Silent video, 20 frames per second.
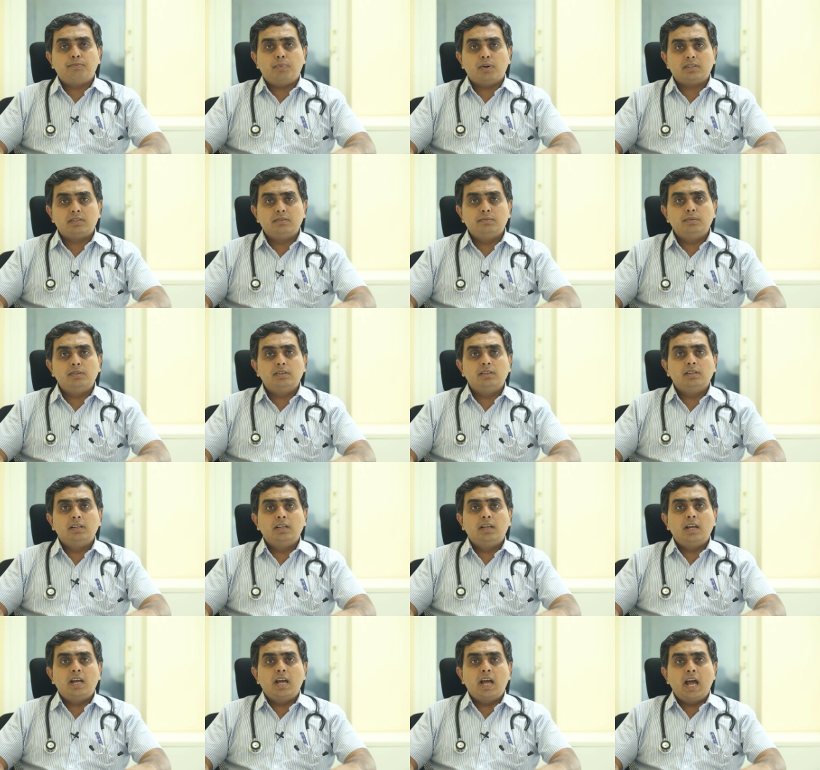possible
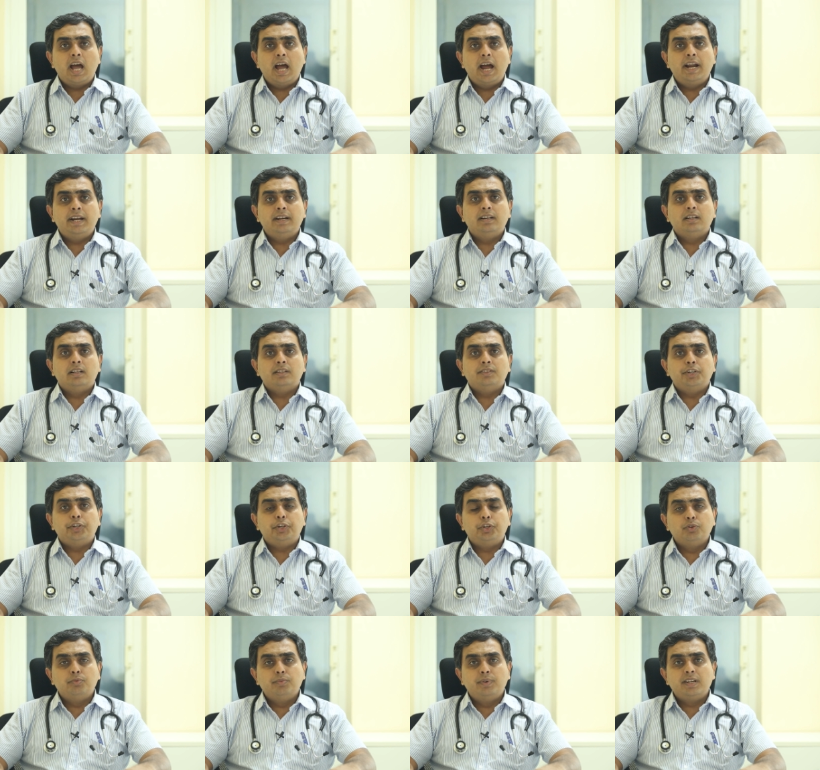and the
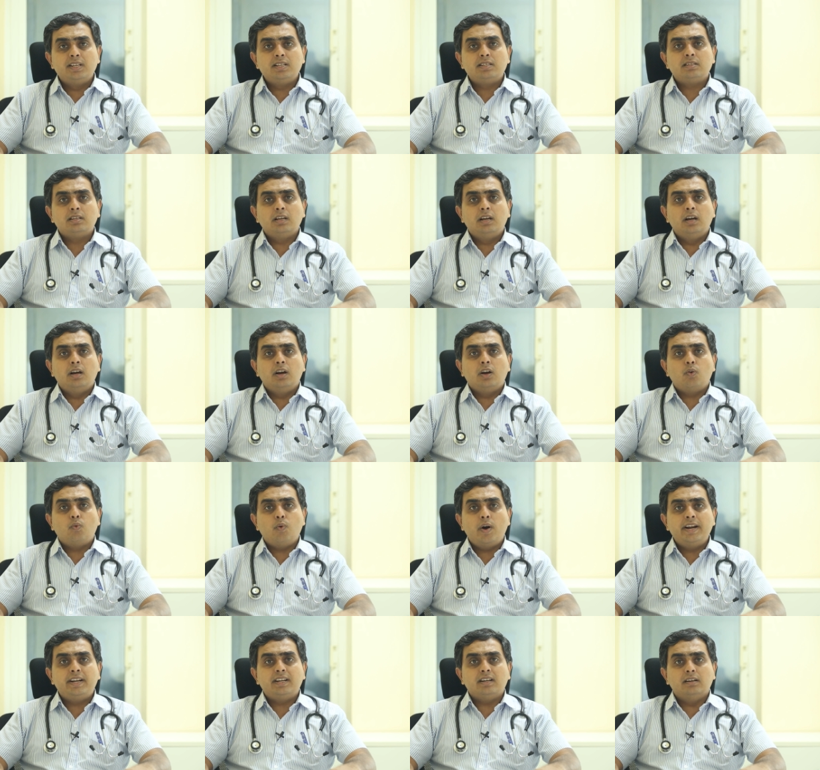tumor is
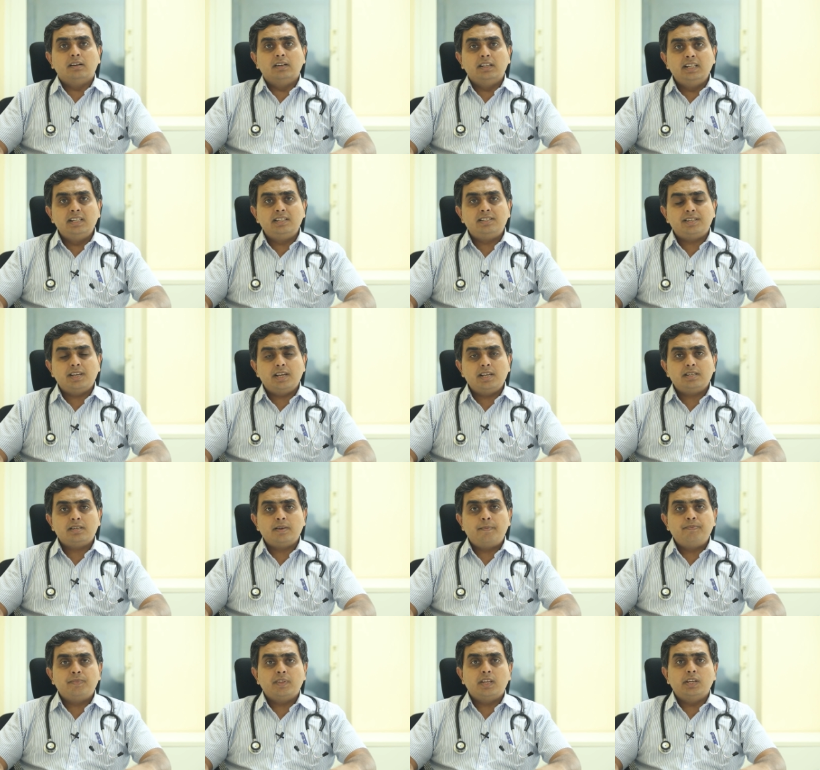quite early stage,
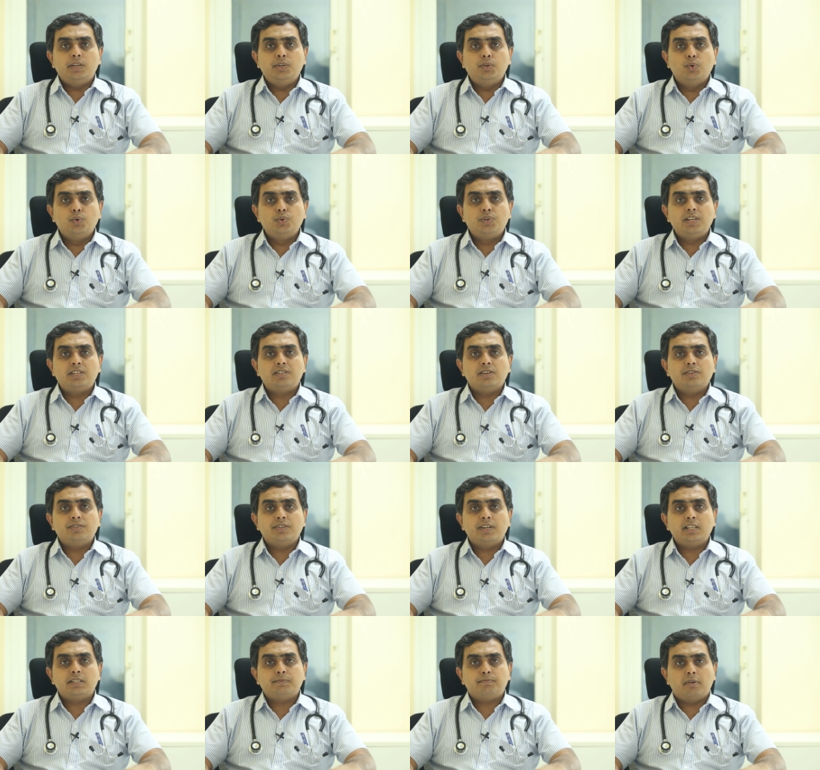usually
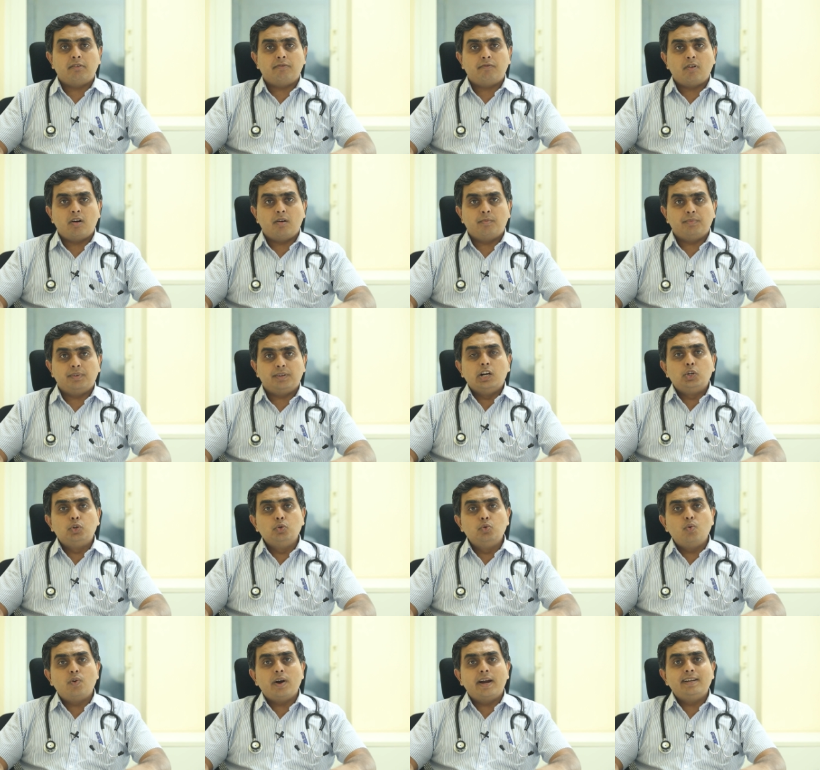surgery is performed.
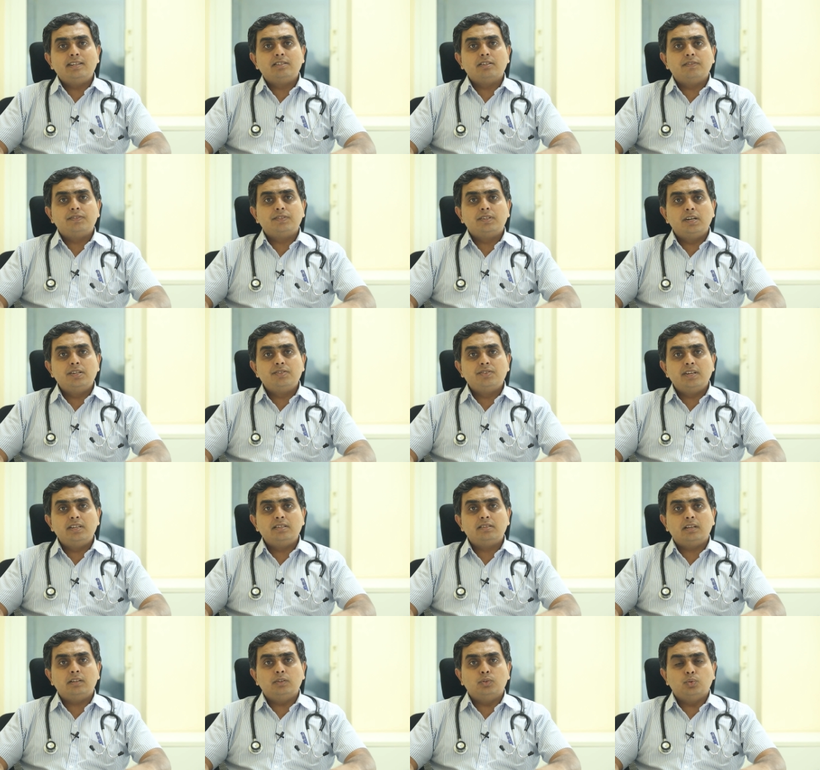Two kinds of
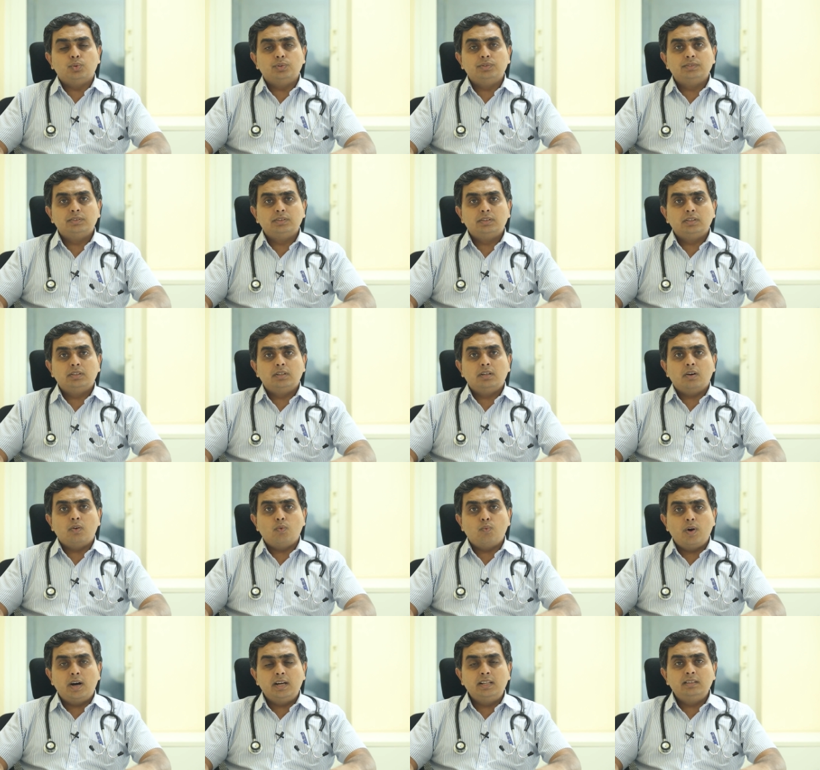surgeries are known.
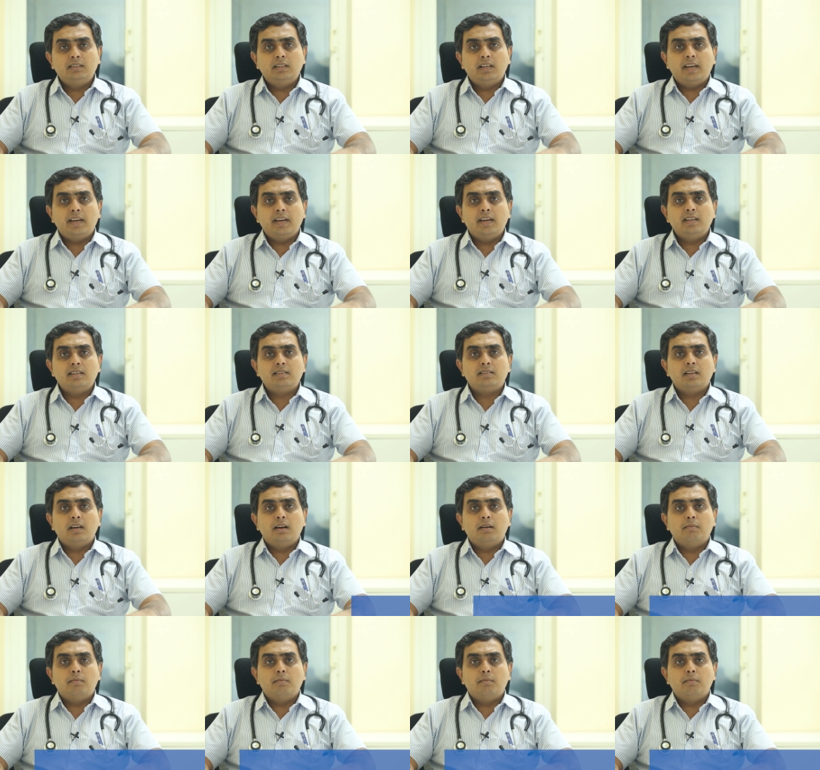One is